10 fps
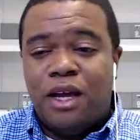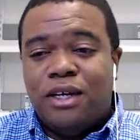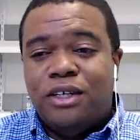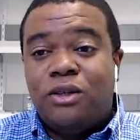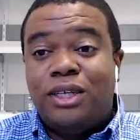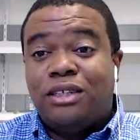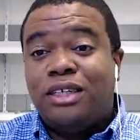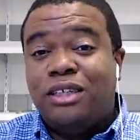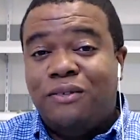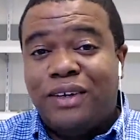So let's just say
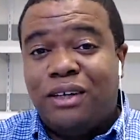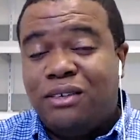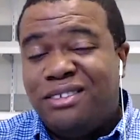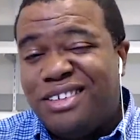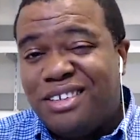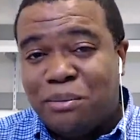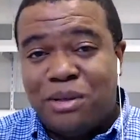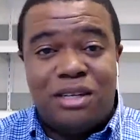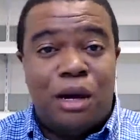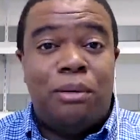you found some
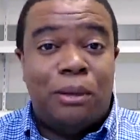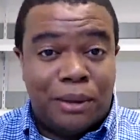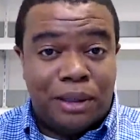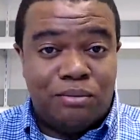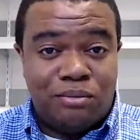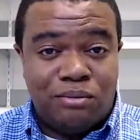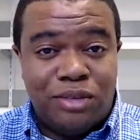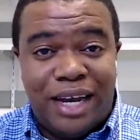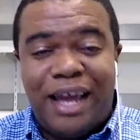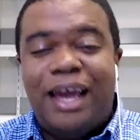supplement
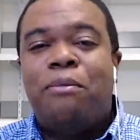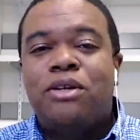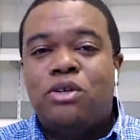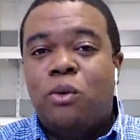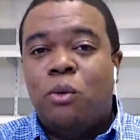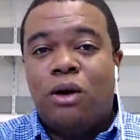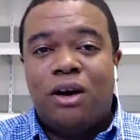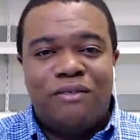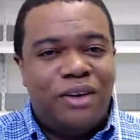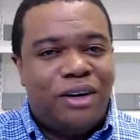that happened to work
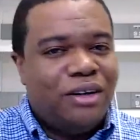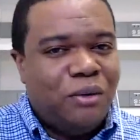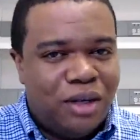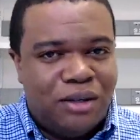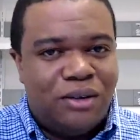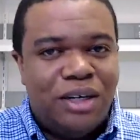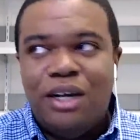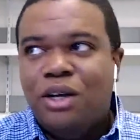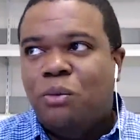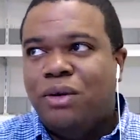very well
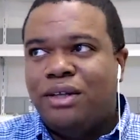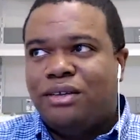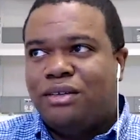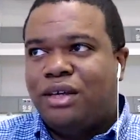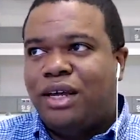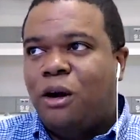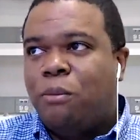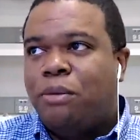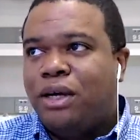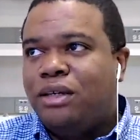with
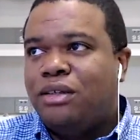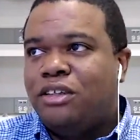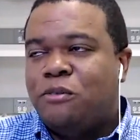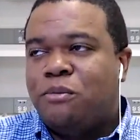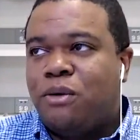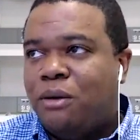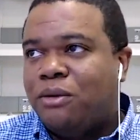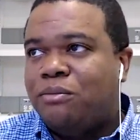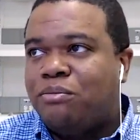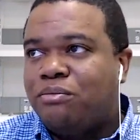helping this problem.